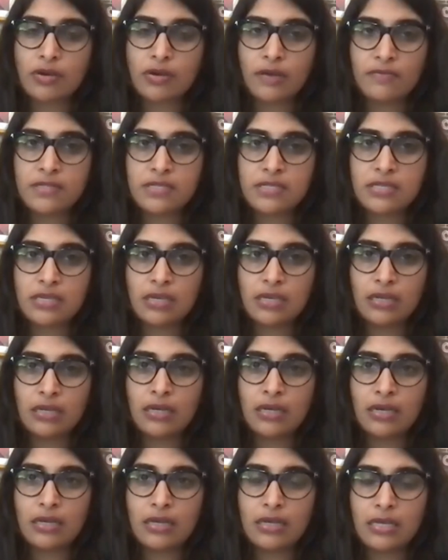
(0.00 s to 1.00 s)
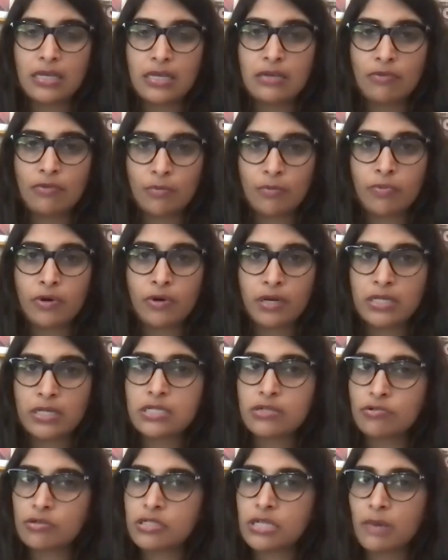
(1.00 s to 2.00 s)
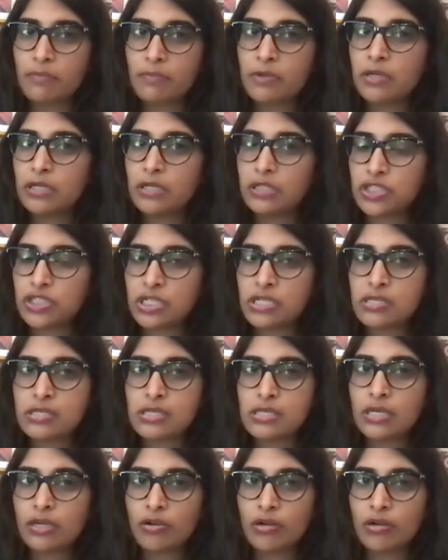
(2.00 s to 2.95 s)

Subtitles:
I've seen it report into a deputy GC